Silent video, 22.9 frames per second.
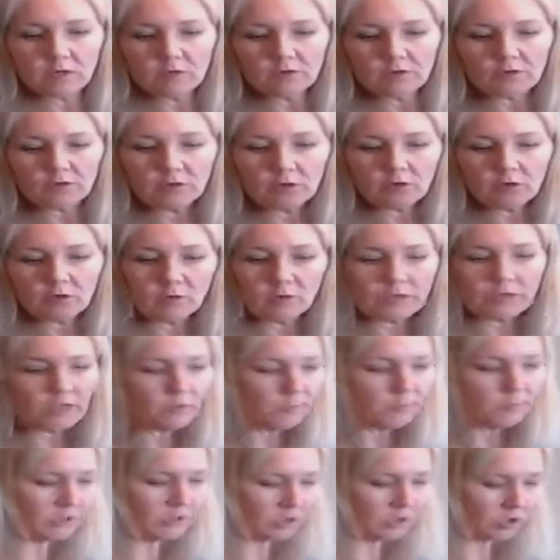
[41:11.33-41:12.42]
So when you
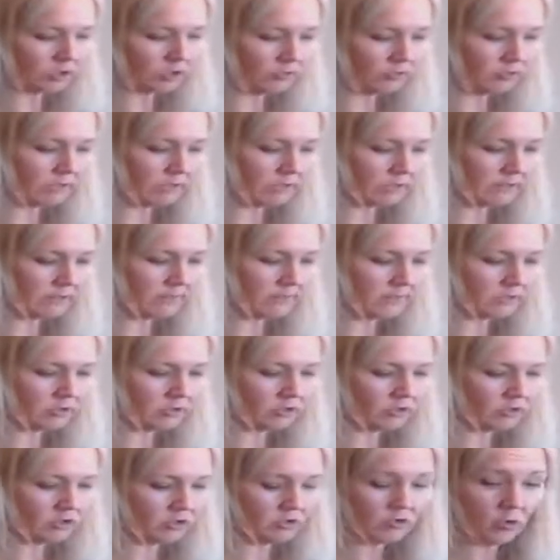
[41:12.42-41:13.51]
put your shrink wrap on, do you
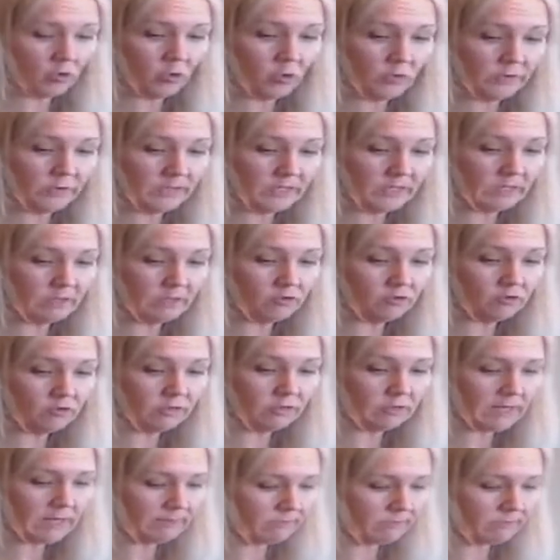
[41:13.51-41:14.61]
just only shrink
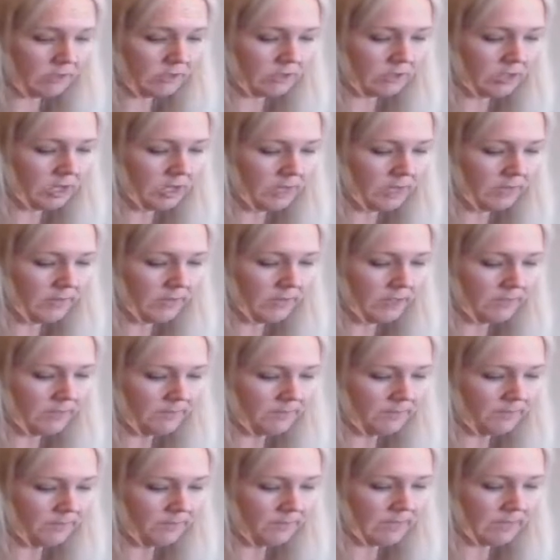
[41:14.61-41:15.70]
wrap the top part
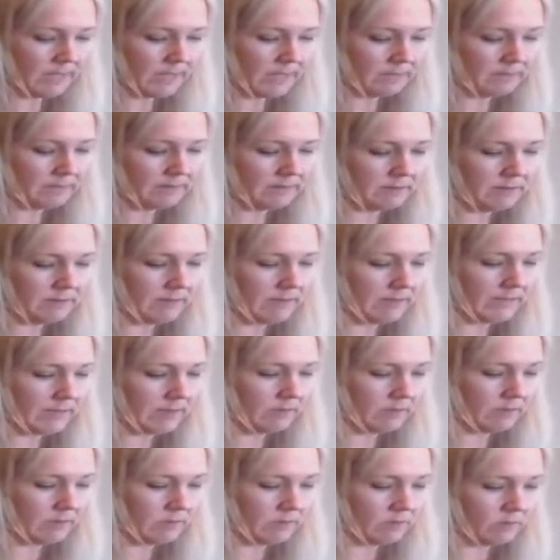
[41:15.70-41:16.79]
that has the design
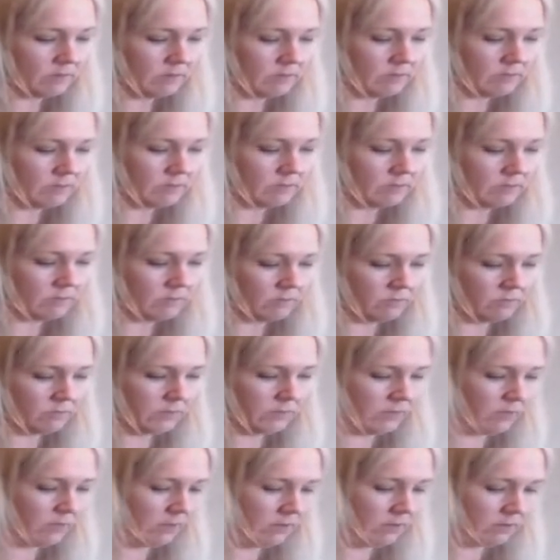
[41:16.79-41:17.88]
on it, is what I'm
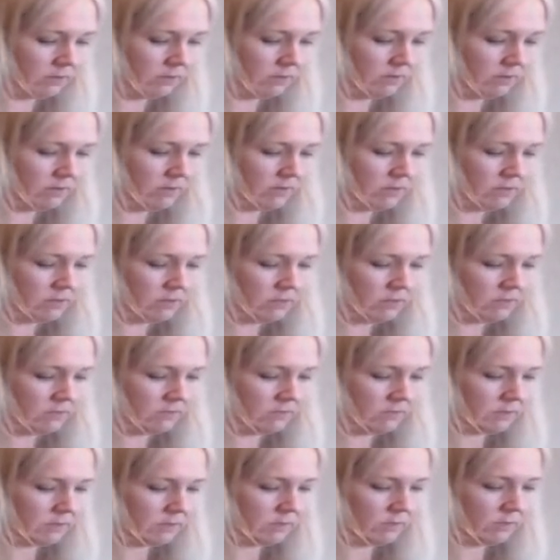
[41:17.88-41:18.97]
assuming,
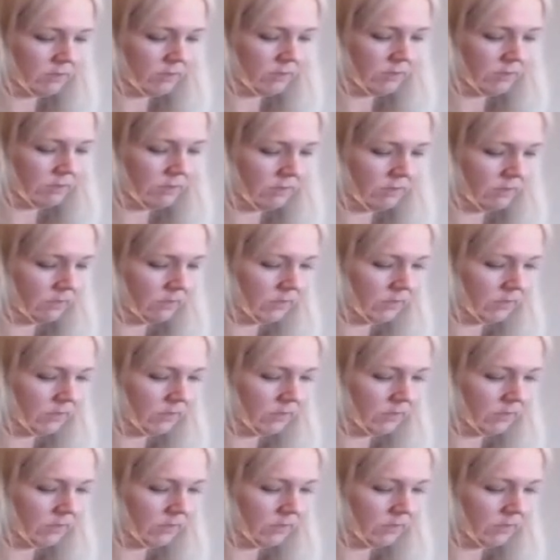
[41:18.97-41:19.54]
instead of going all the way